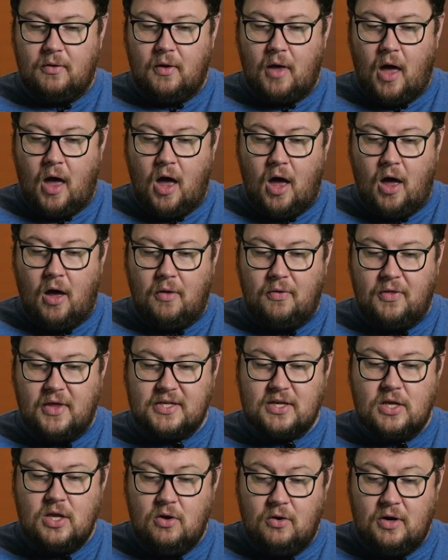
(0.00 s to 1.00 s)

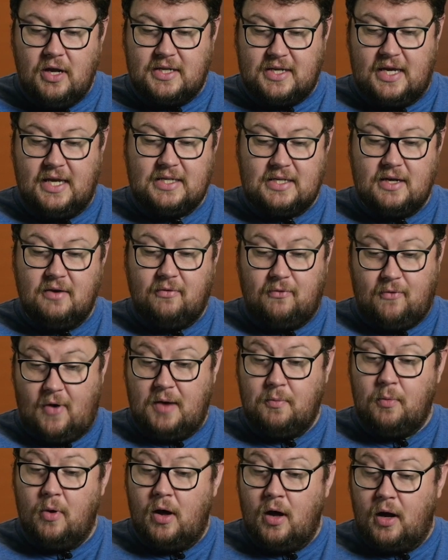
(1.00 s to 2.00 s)
a unit testing
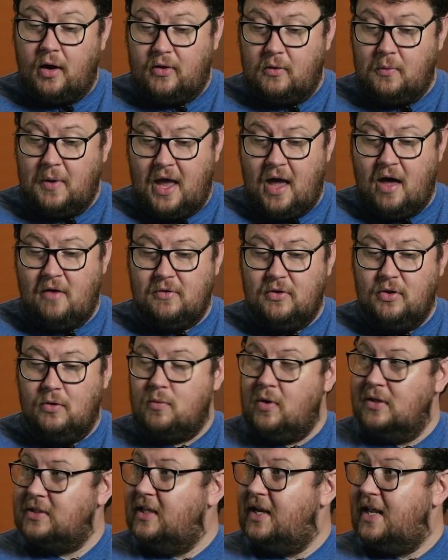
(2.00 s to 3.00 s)
framework that we have in the
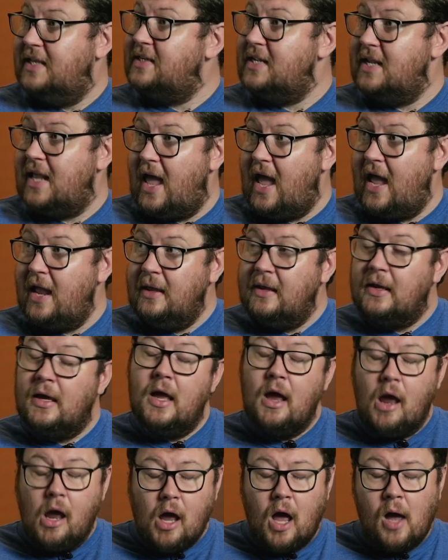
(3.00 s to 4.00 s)
Roslyn SDK,
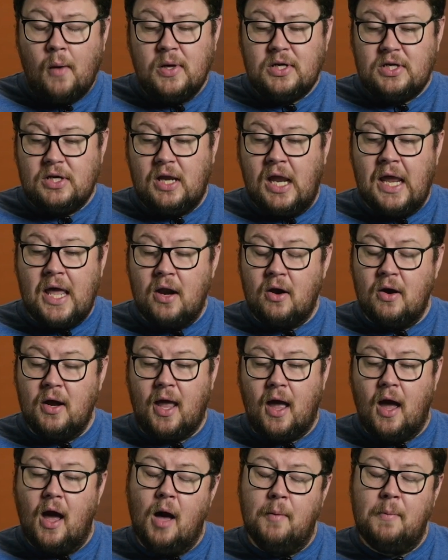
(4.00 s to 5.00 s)
which you can get on
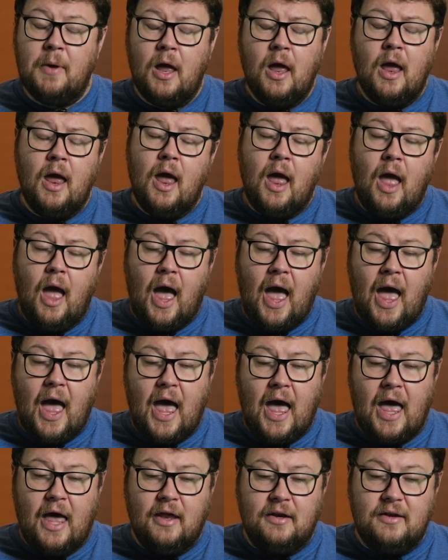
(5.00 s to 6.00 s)
GitHub.
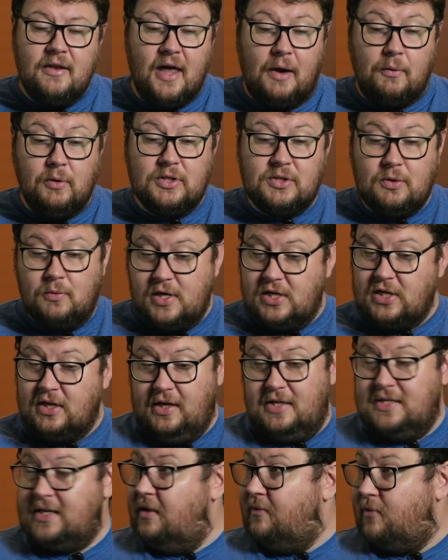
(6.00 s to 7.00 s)
And that was originally
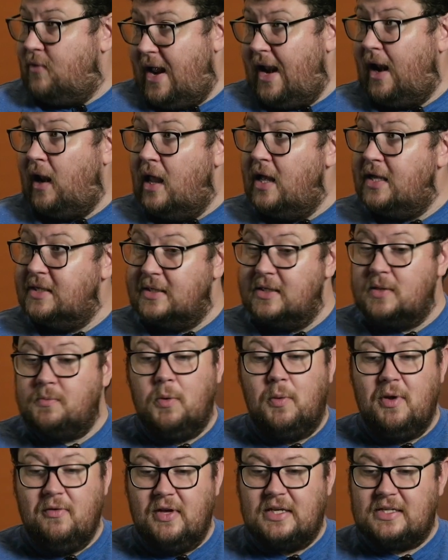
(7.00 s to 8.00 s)
designed for analyzers,
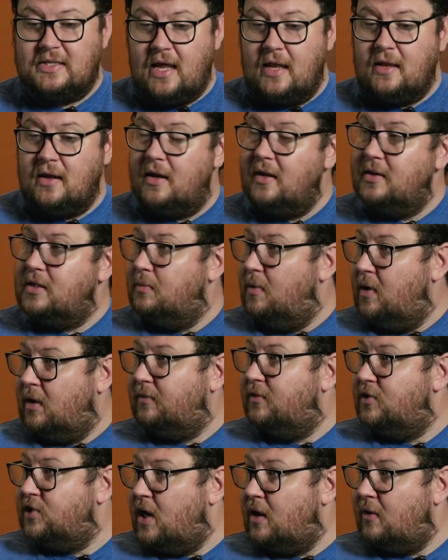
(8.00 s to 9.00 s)
but we've extended it to work
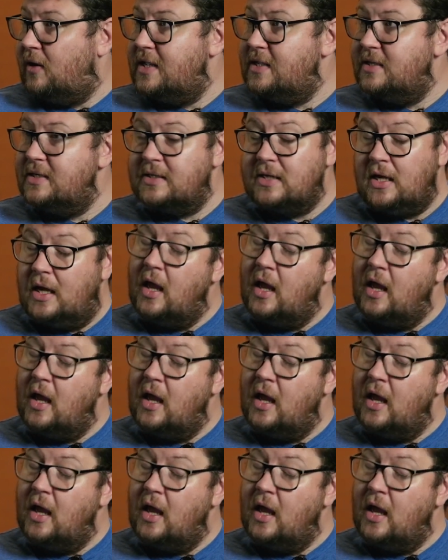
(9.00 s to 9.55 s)
for generators.